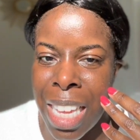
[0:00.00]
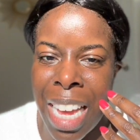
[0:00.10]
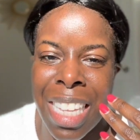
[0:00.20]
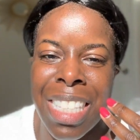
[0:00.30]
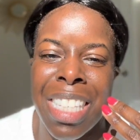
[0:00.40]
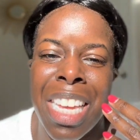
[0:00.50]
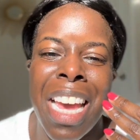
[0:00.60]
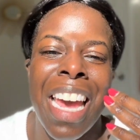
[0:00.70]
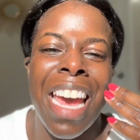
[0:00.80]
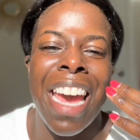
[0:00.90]
as
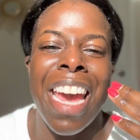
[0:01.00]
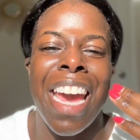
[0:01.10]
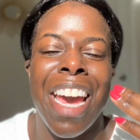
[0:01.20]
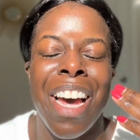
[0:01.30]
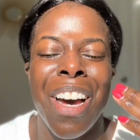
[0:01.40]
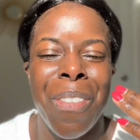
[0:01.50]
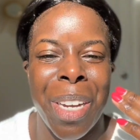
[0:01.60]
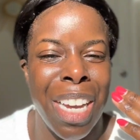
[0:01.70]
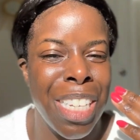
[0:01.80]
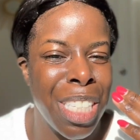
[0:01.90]
a, oh my
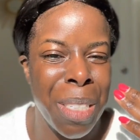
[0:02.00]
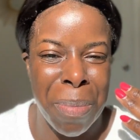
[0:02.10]
gosh,